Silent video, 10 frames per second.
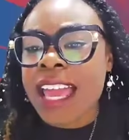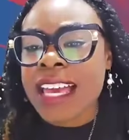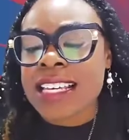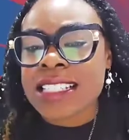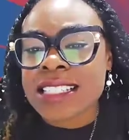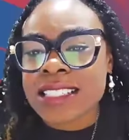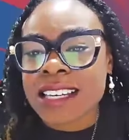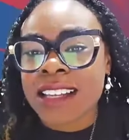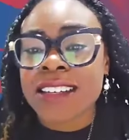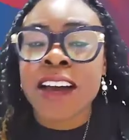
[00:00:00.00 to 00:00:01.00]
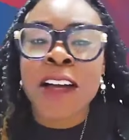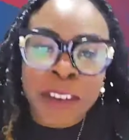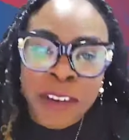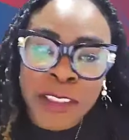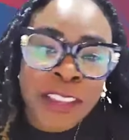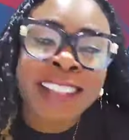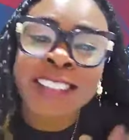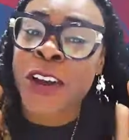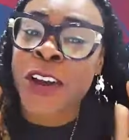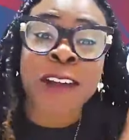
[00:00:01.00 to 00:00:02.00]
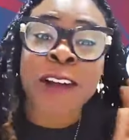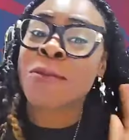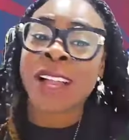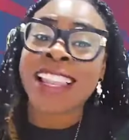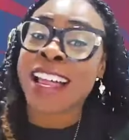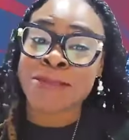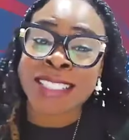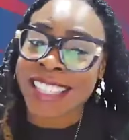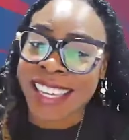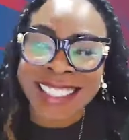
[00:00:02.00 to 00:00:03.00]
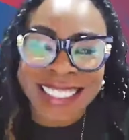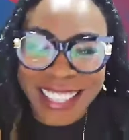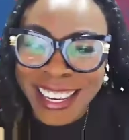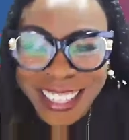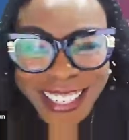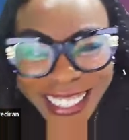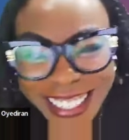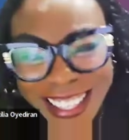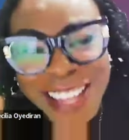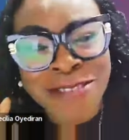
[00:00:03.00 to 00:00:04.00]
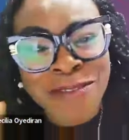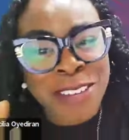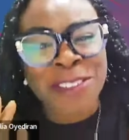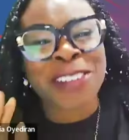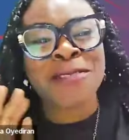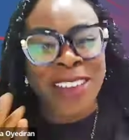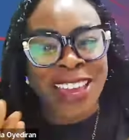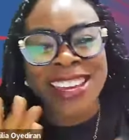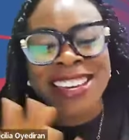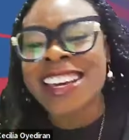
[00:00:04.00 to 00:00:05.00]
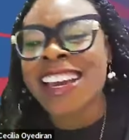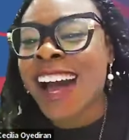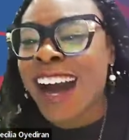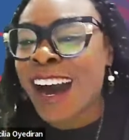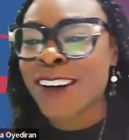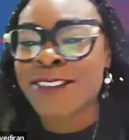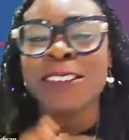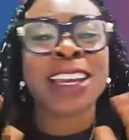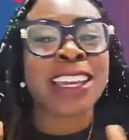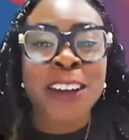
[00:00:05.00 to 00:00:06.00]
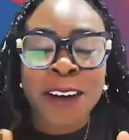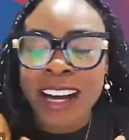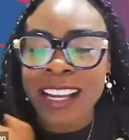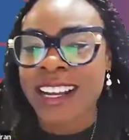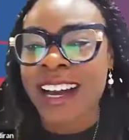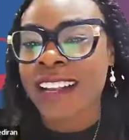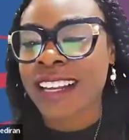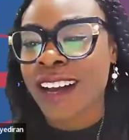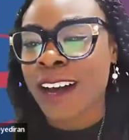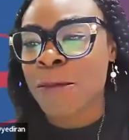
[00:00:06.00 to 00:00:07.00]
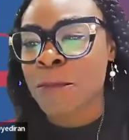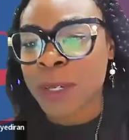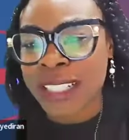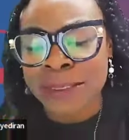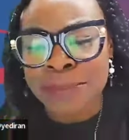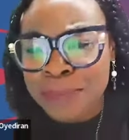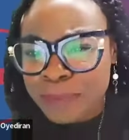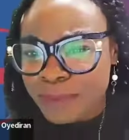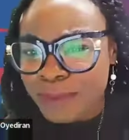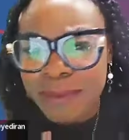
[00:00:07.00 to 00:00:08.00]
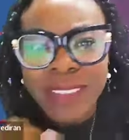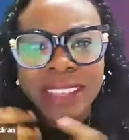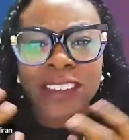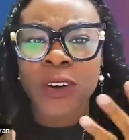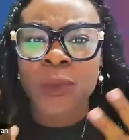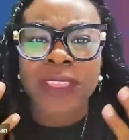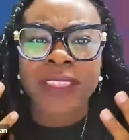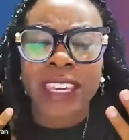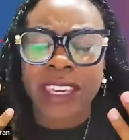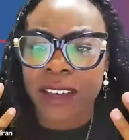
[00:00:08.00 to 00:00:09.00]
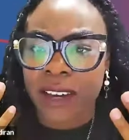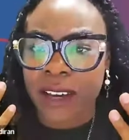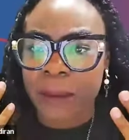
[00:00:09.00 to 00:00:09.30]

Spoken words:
And another, sorry, there are a lot of mistakes that people make. So I can go on and on. But you know, with the